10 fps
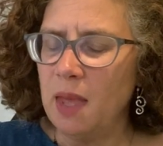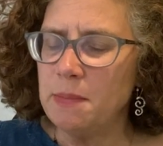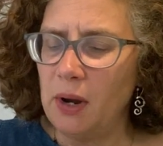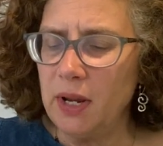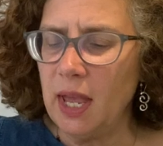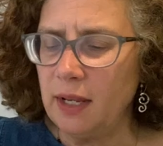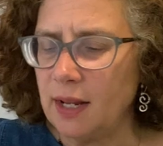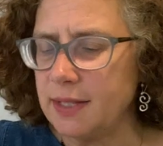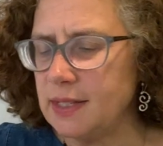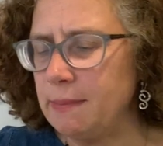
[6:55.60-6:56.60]
Marianne
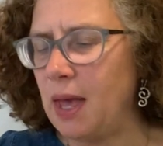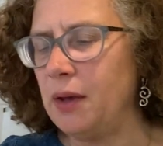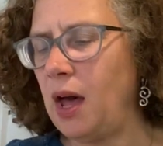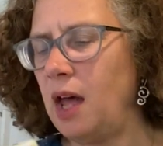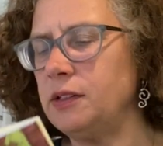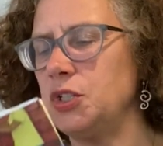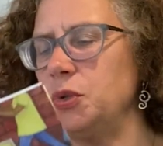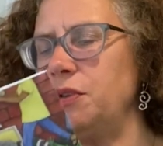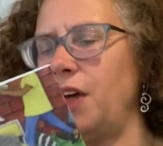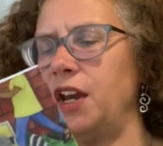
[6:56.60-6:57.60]
had somehow gotten the
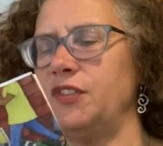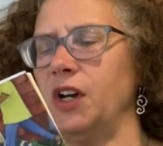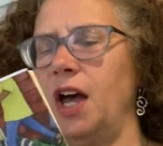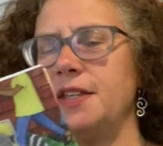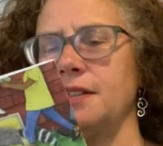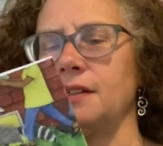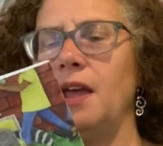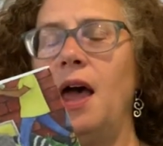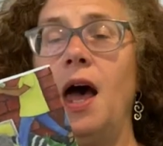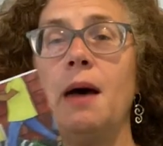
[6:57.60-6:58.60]
truth out of her cousin
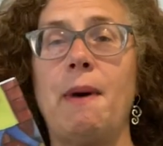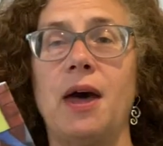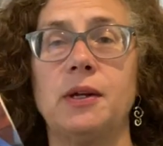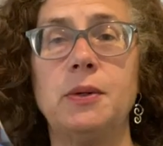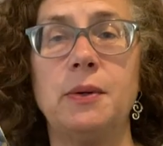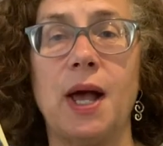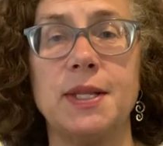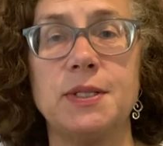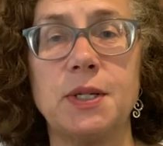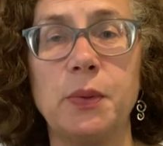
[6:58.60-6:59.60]
about who
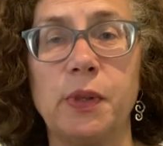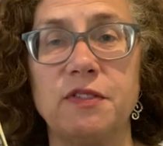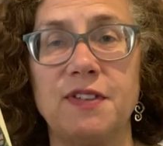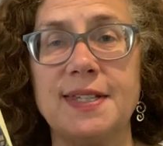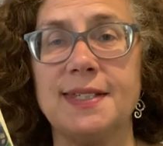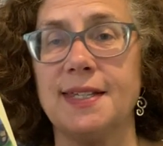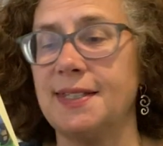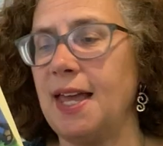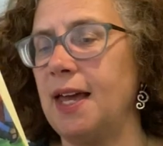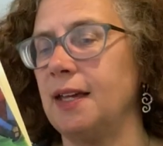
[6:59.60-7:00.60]
had stolen
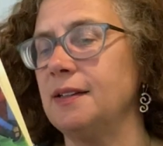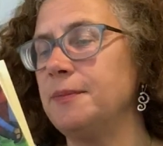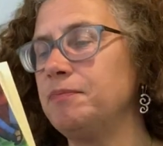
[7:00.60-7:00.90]
Vincent's head.